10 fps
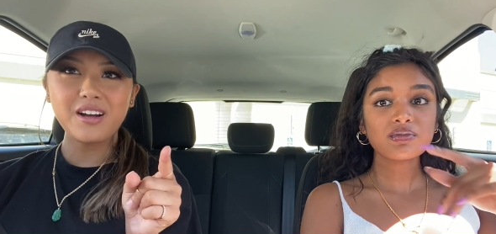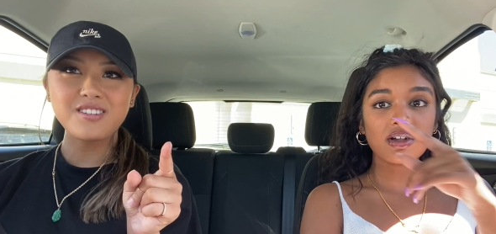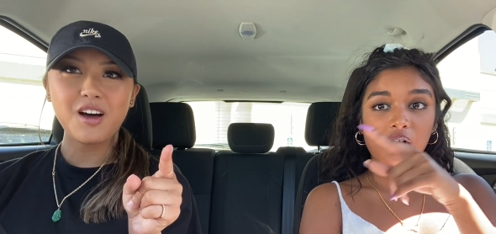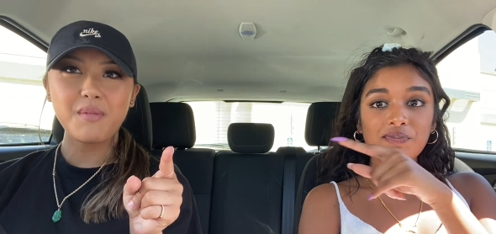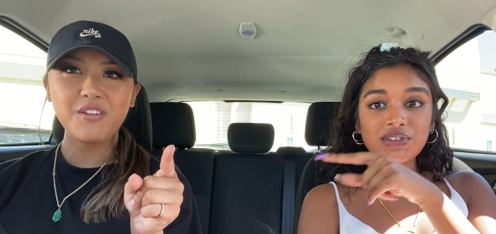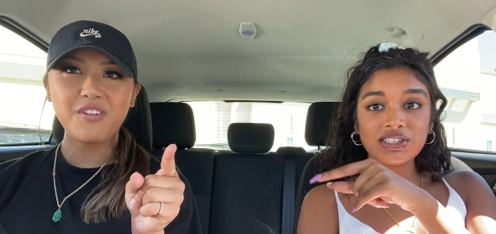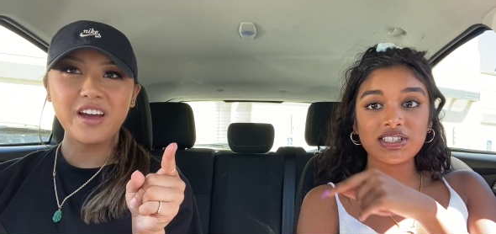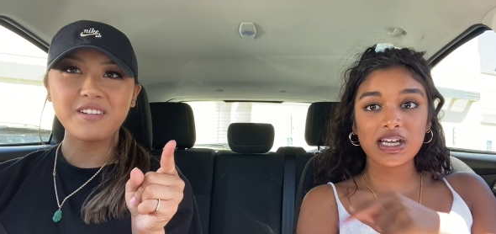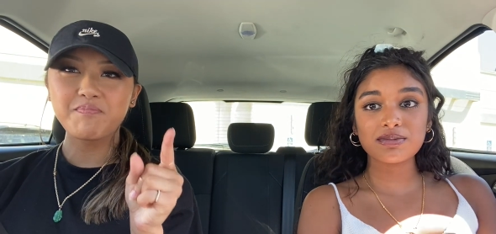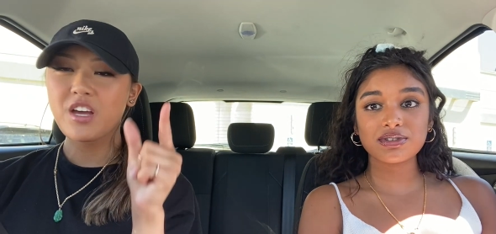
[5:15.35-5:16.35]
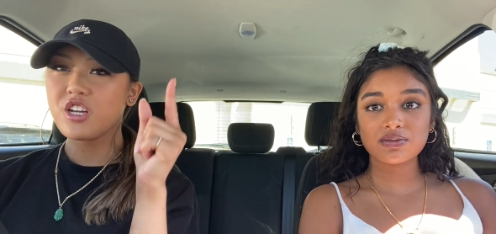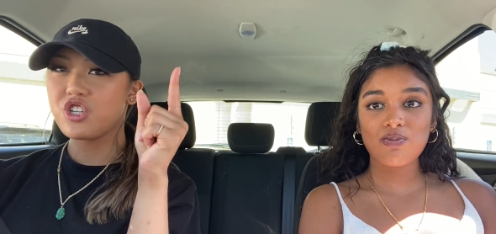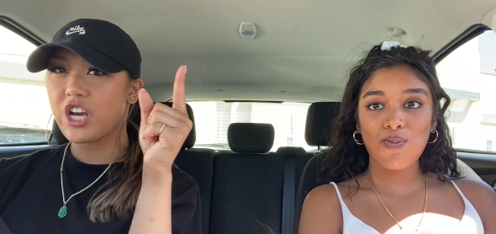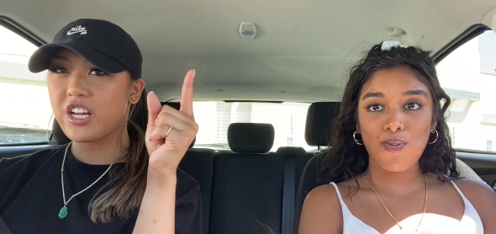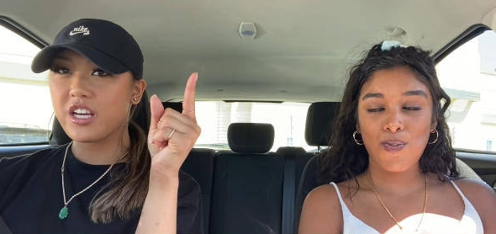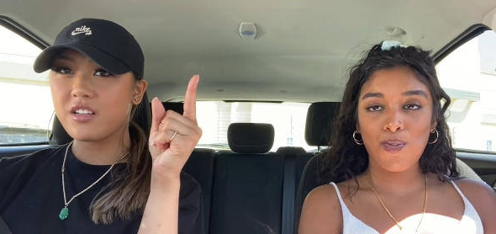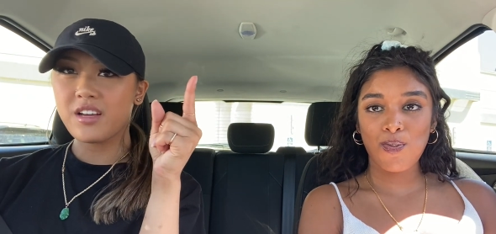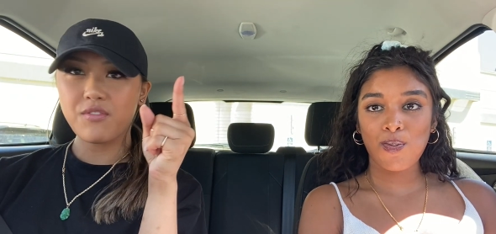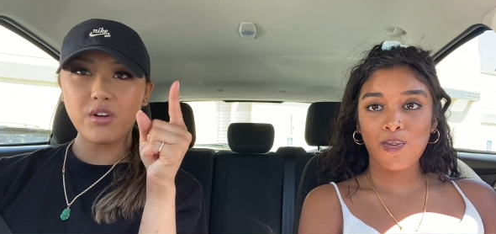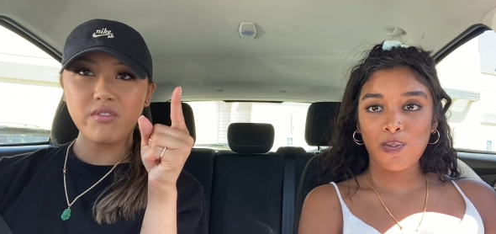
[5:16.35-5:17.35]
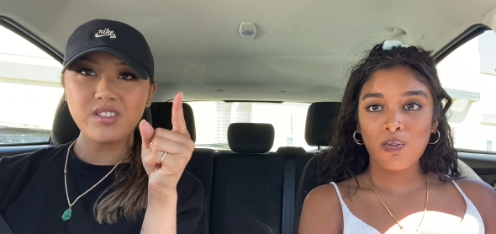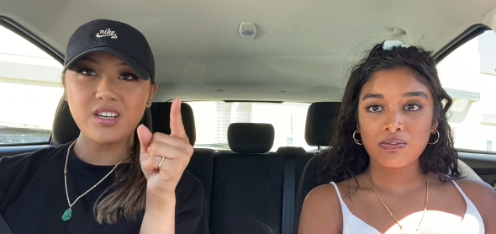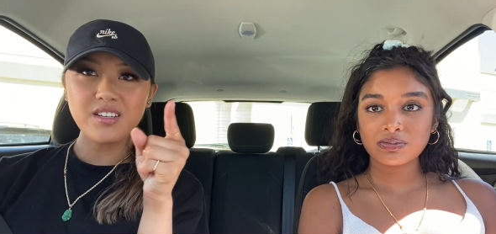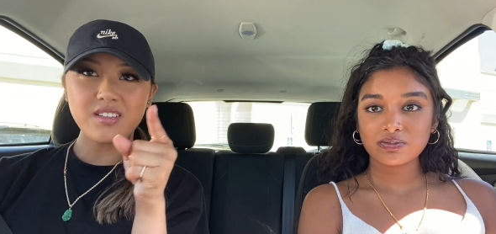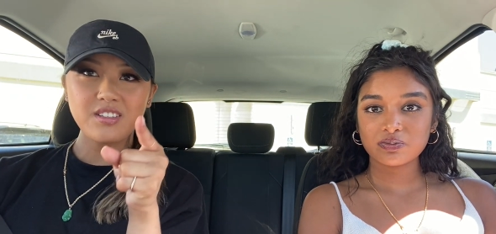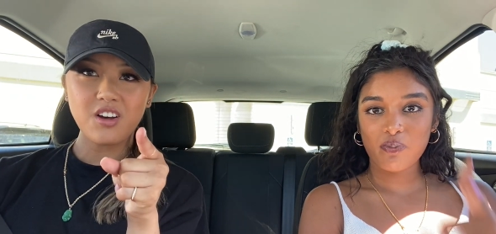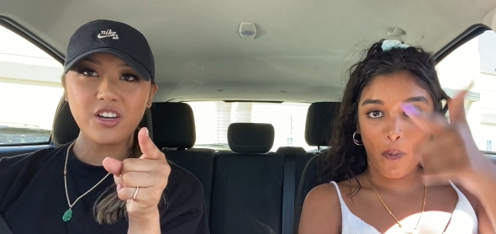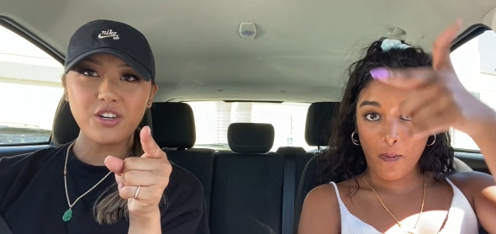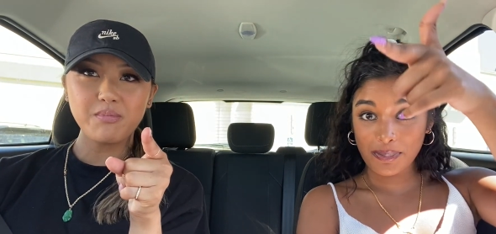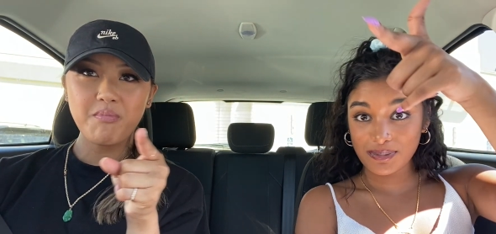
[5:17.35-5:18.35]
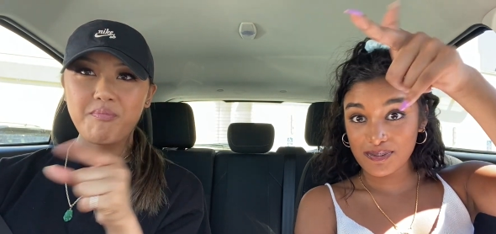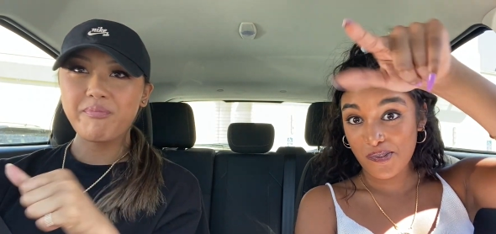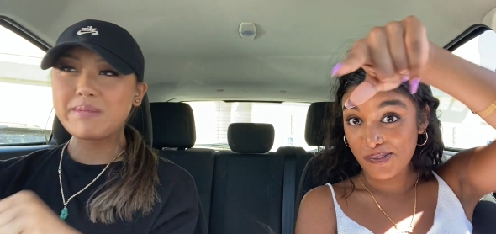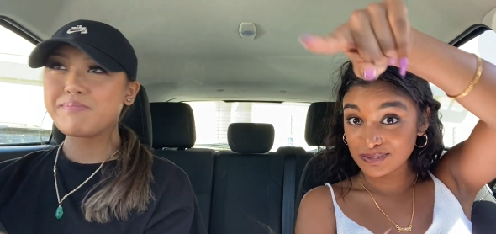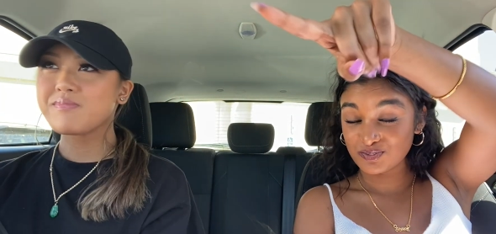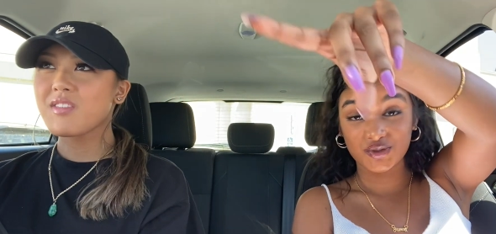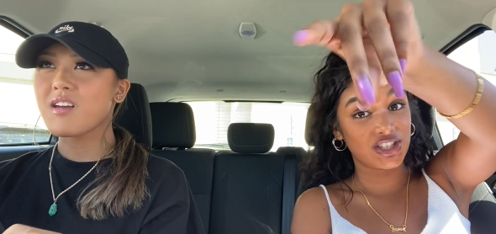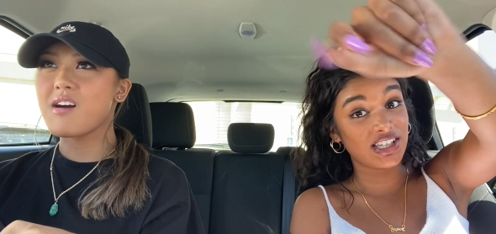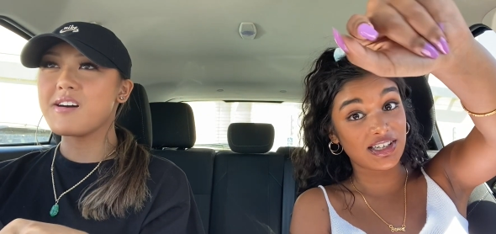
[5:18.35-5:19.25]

Speaker 1: I saw my In friend Jaden. If you ever see this, I saw you. Jaden.